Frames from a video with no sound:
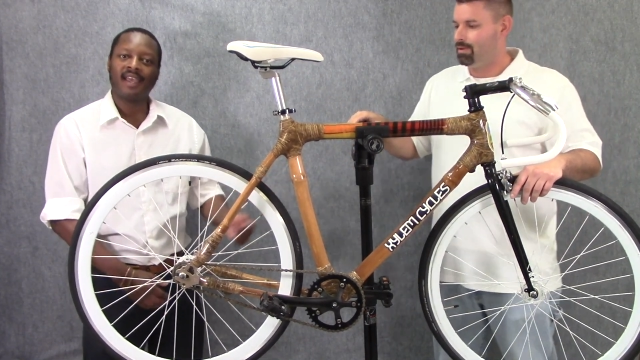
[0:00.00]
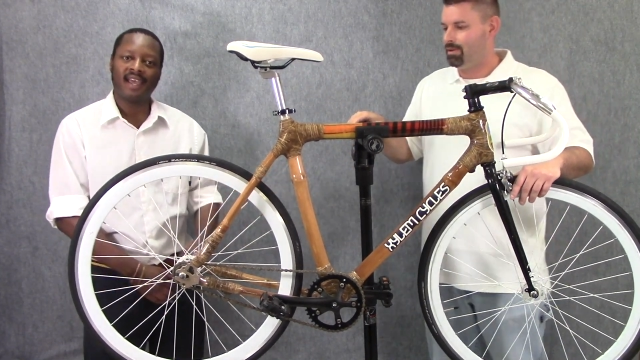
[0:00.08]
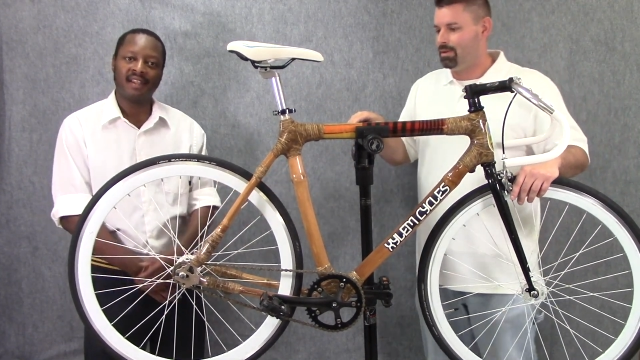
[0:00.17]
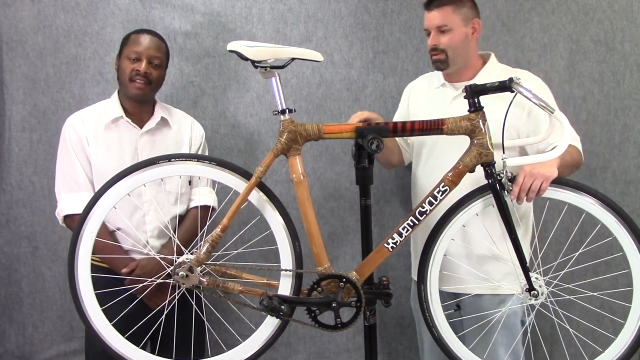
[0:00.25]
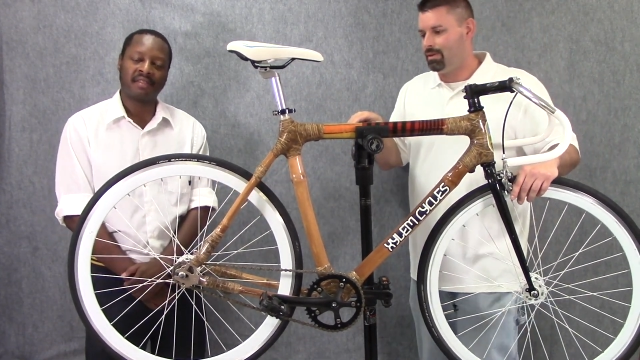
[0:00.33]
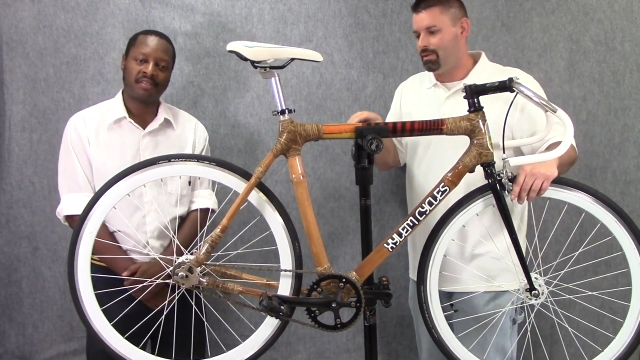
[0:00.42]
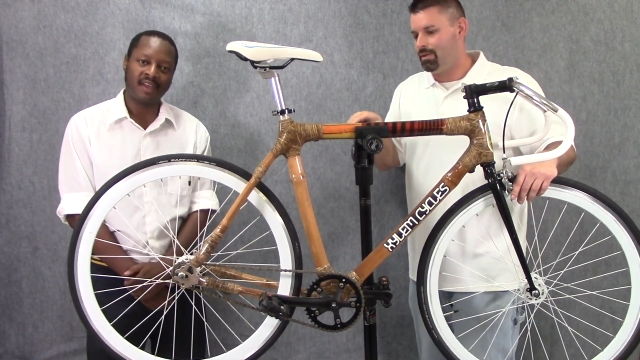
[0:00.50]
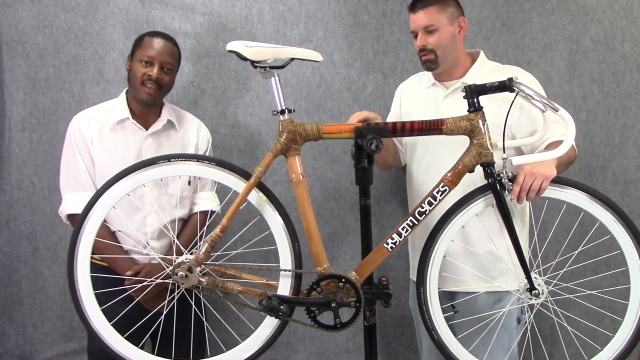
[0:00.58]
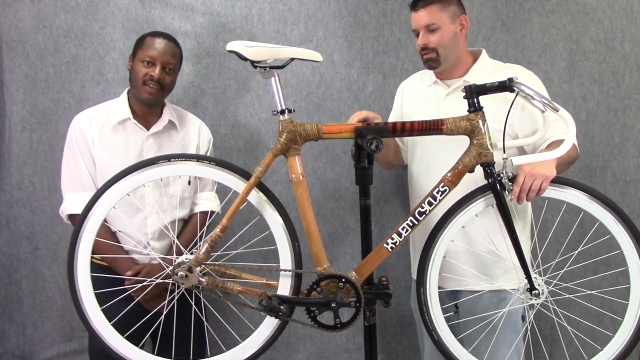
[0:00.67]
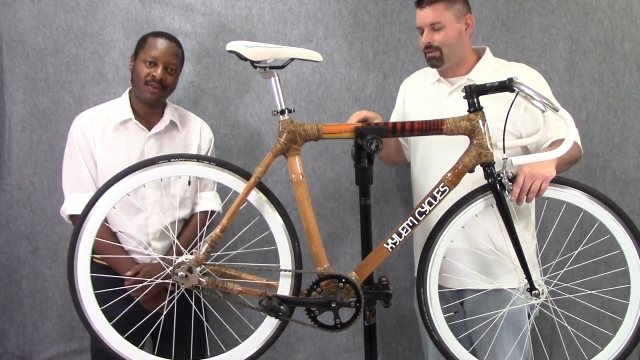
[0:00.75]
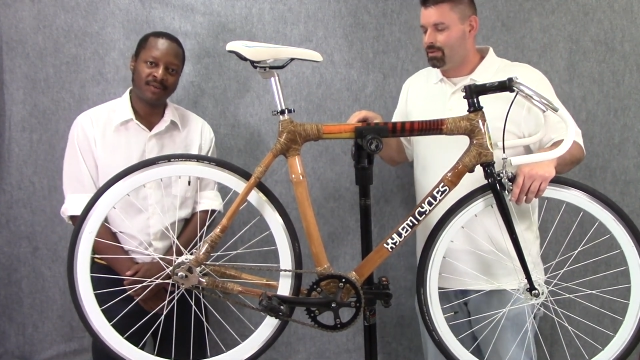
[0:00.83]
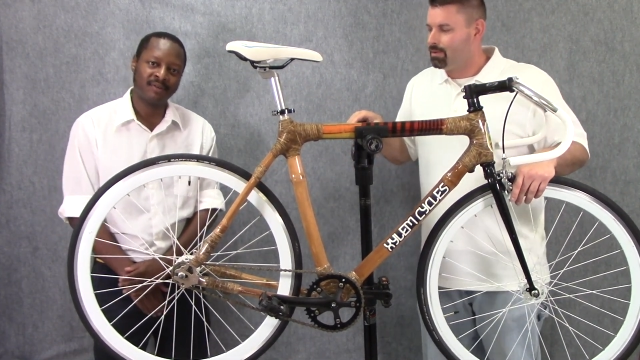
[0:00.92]
Speaker 1: And
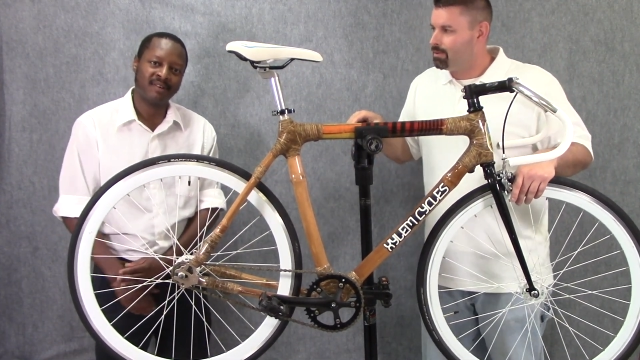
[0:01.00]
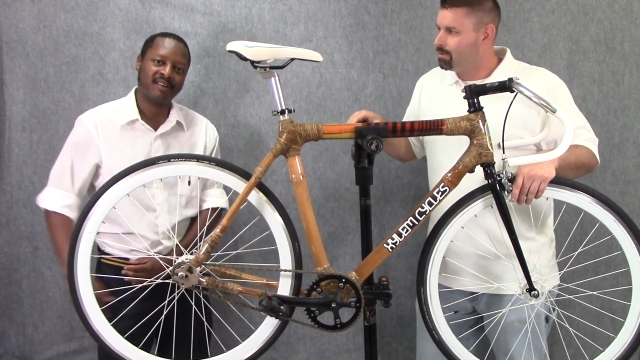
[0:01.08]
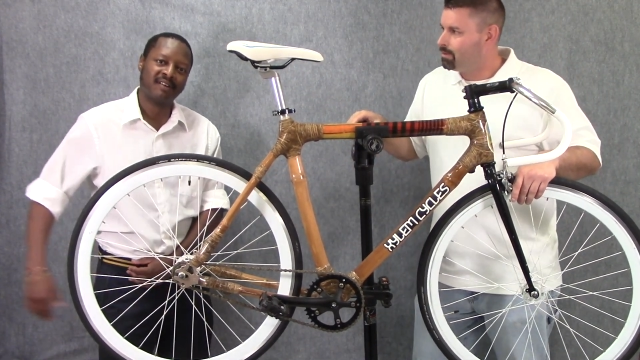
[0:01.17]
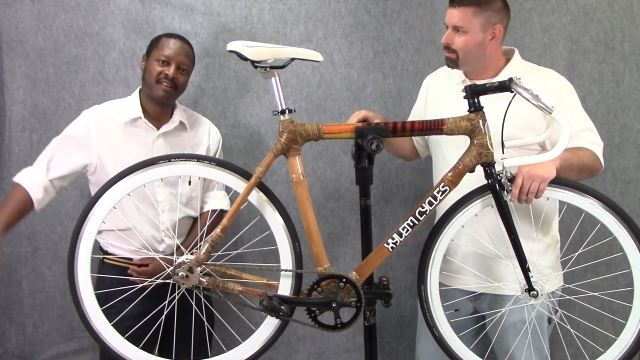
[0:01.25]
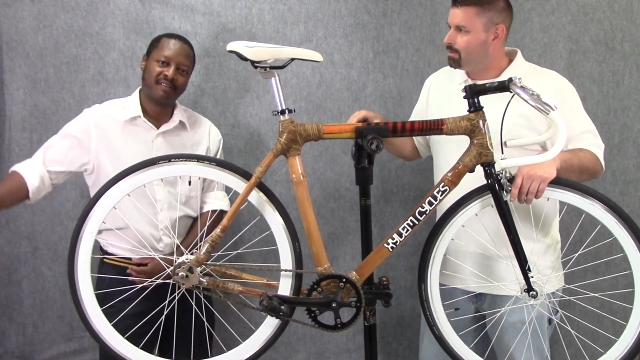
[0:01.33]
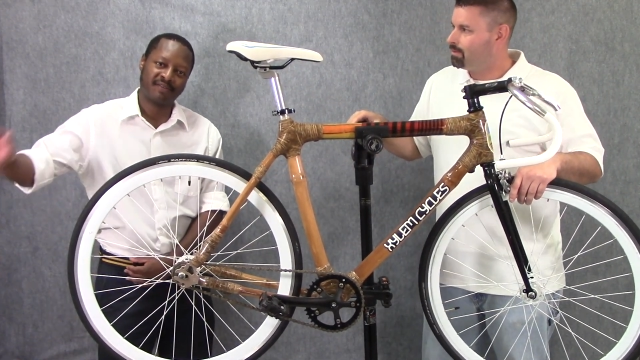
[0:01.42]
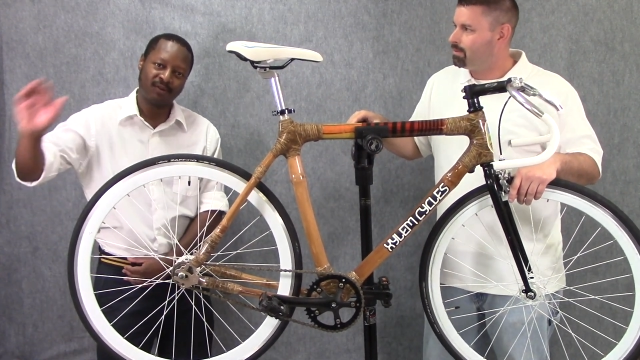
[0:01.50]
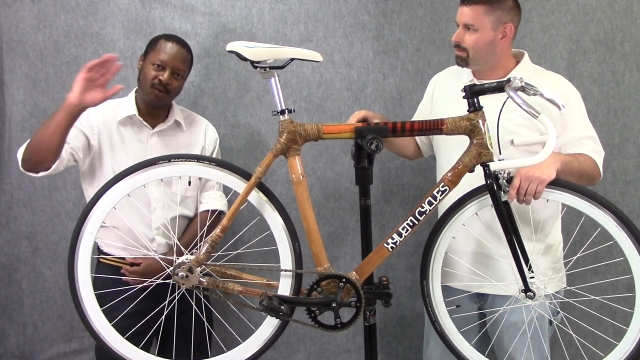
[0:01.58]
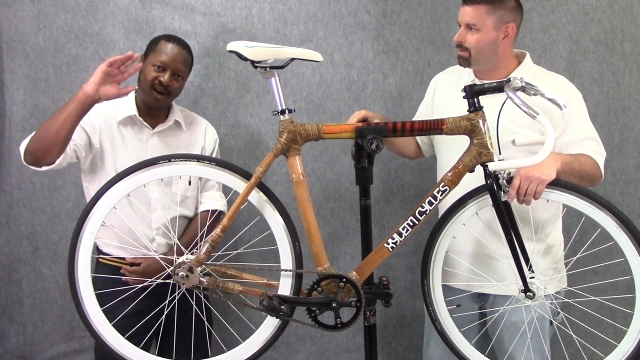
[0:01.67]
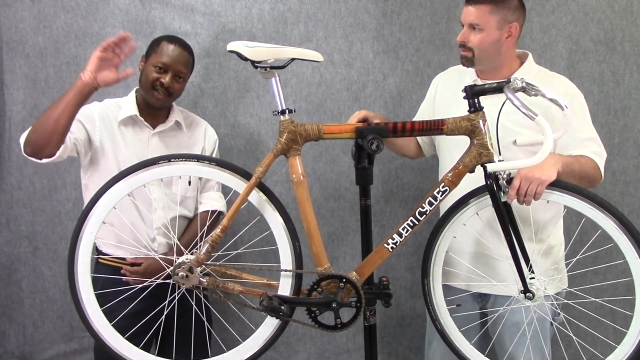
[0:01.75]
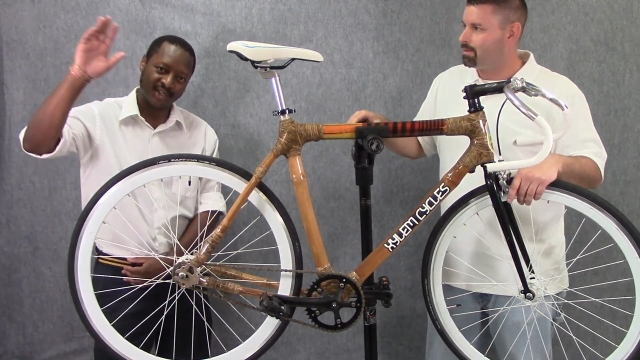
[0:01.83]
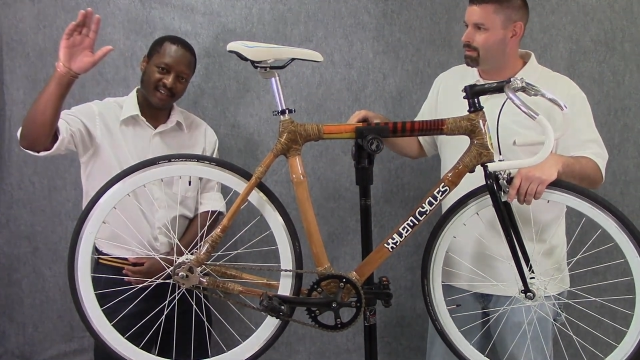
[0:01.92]
thank you for
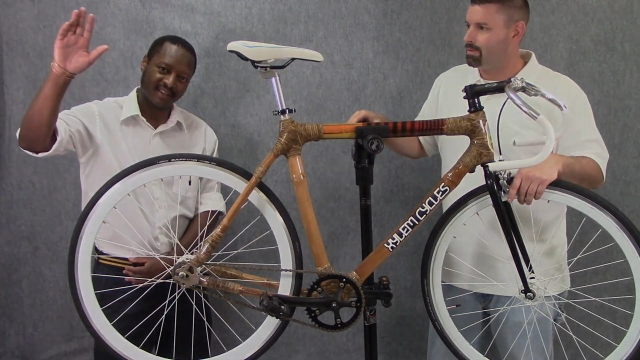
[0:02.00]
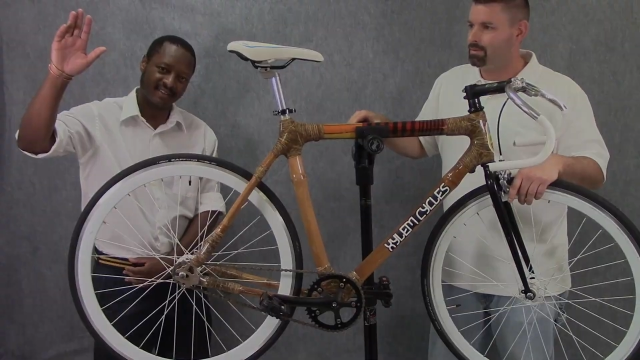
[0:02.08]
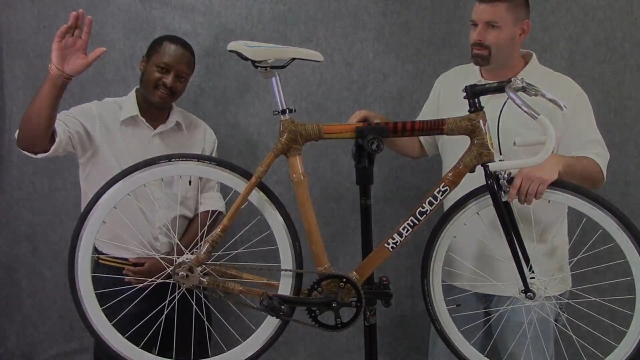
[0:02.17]
watching.